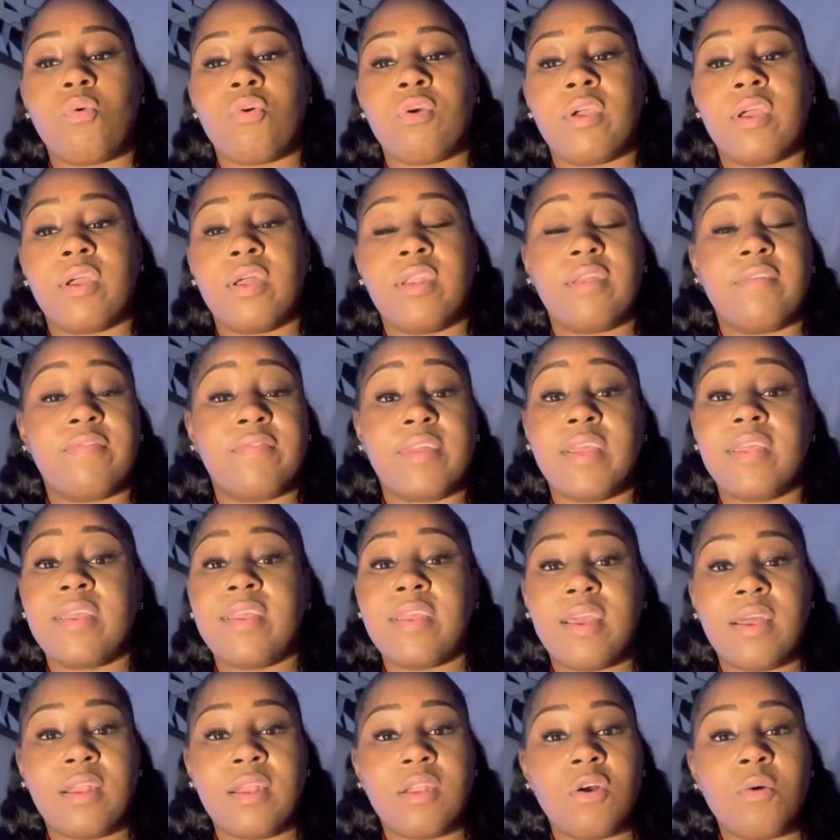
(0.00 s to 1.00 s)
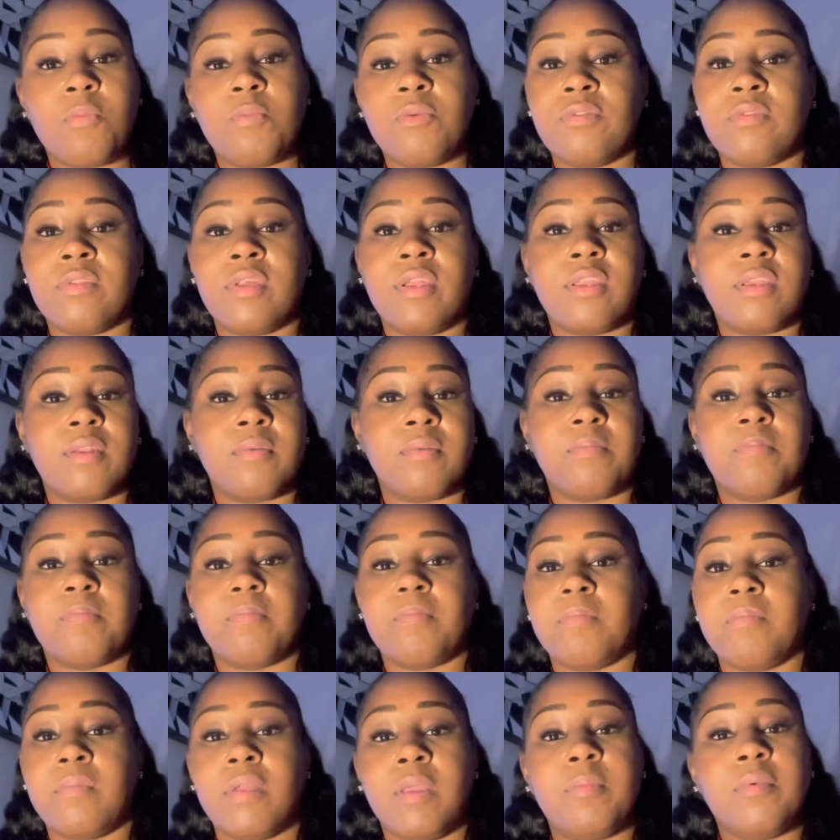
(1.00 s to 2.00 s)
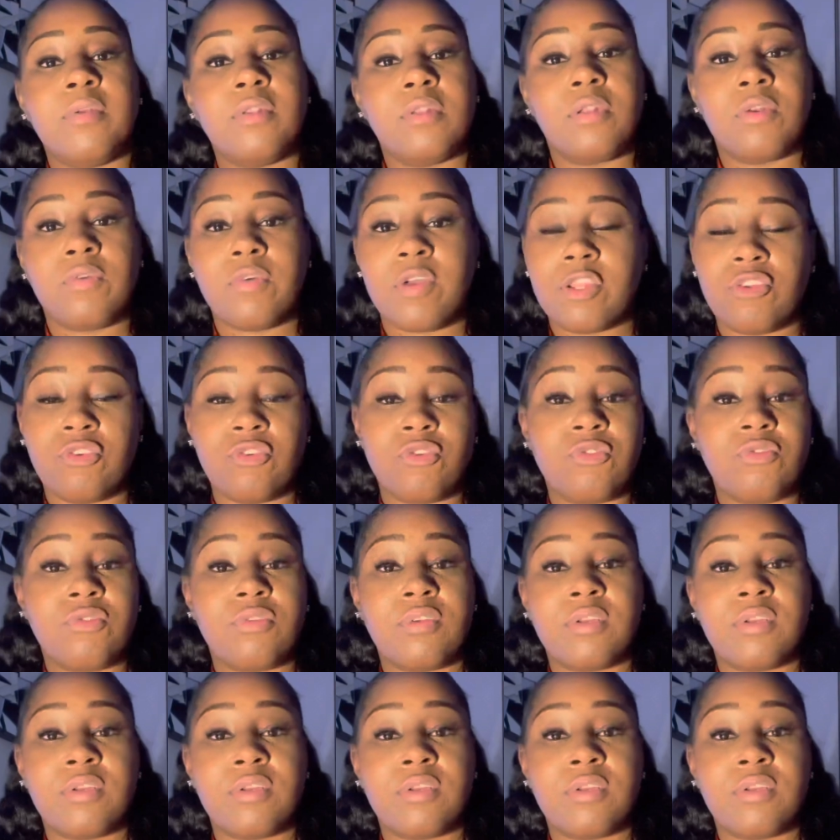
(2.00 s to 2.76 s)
And if they can't help you, they can maybe direct you